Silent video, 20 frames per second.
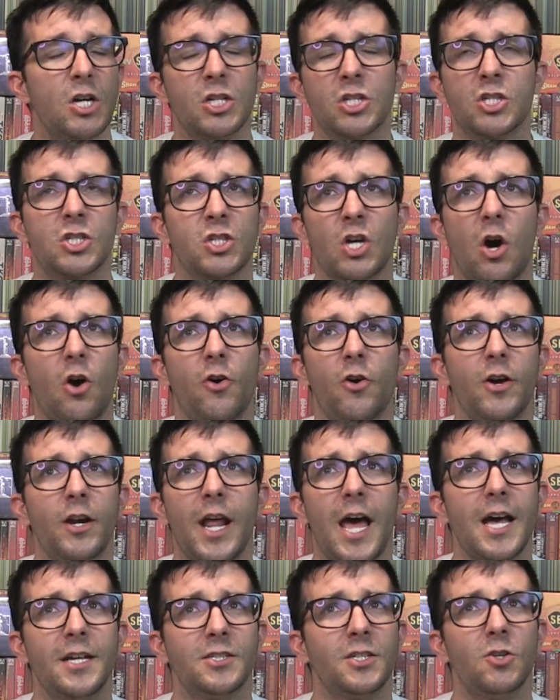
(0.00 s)
solid
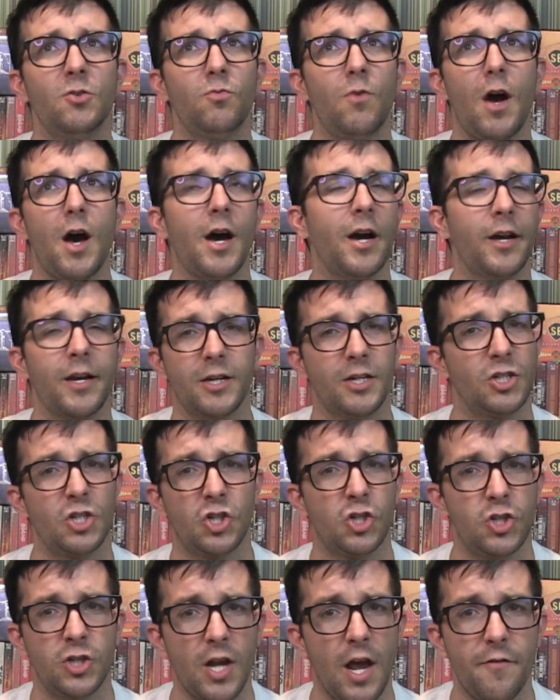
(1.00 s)
as a rock,
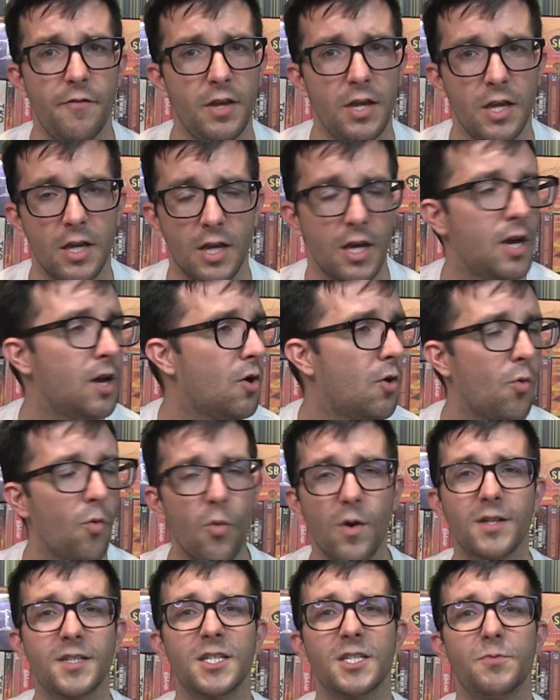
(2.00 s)
Chevy.
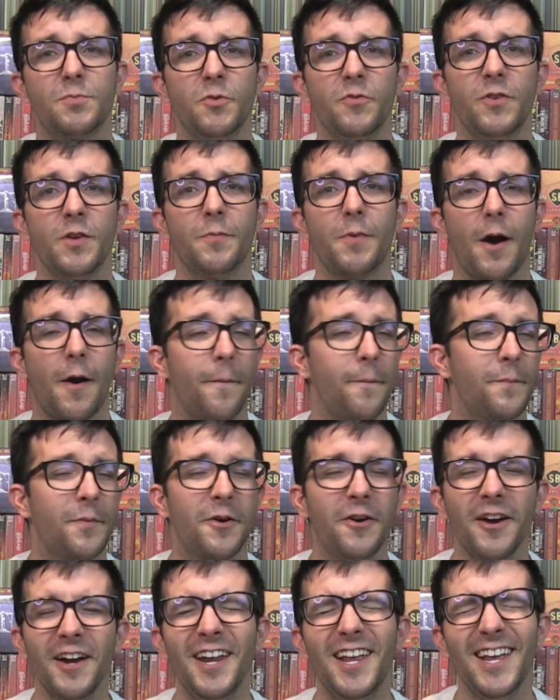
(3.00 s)
What's this movie about?
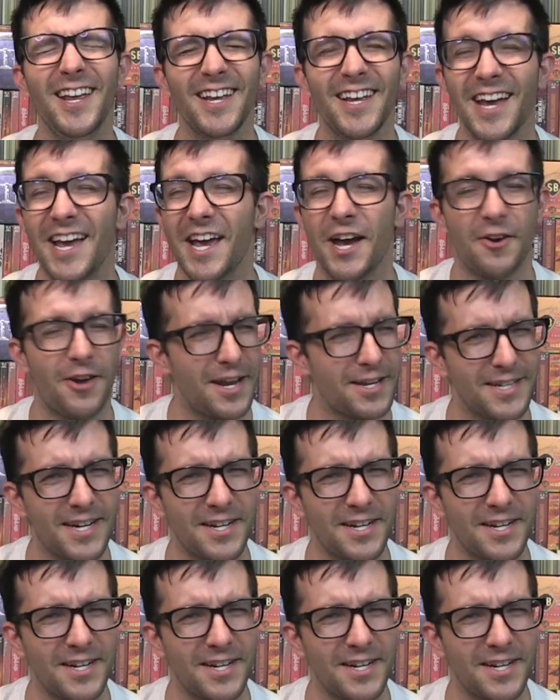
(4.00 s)
Pretty okay, it's